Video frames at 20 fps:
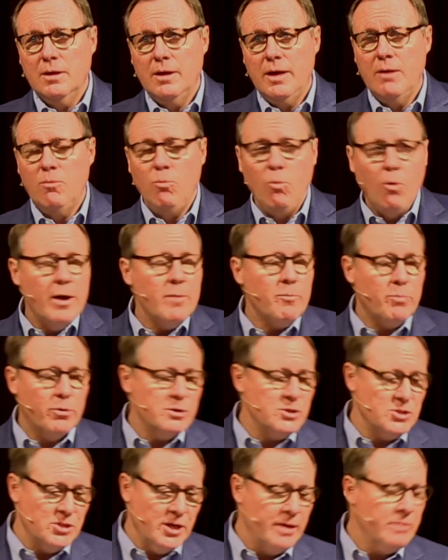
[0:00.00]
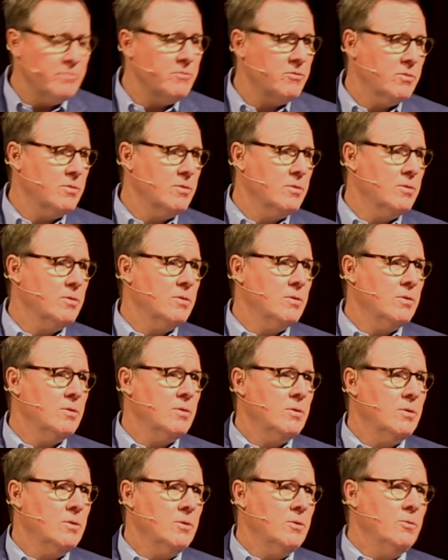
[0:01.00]
and 1%
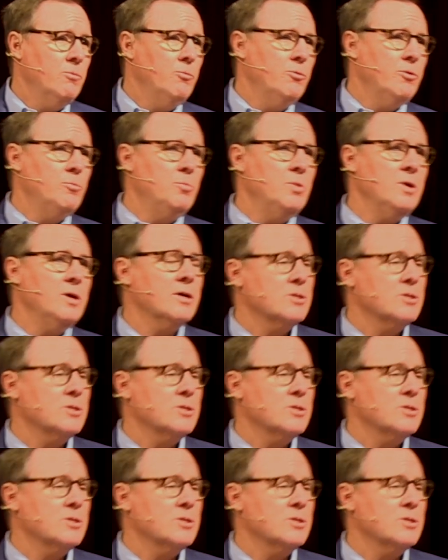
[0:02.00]
would be